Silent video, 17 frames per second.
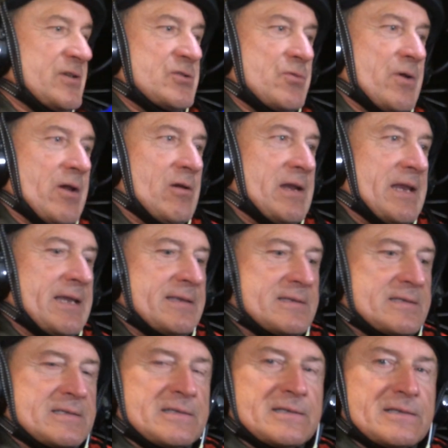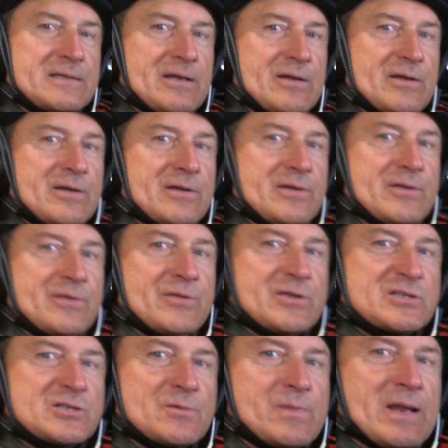which regulates
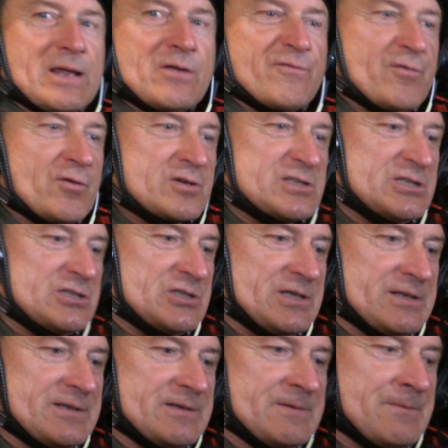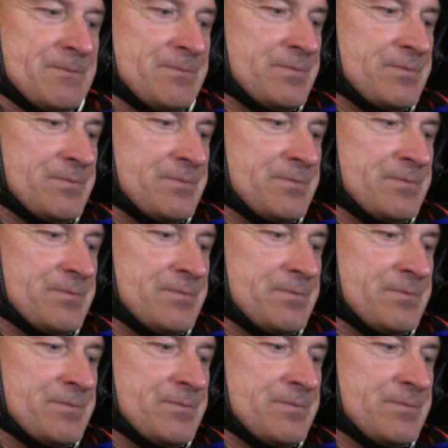the supply of oxygen.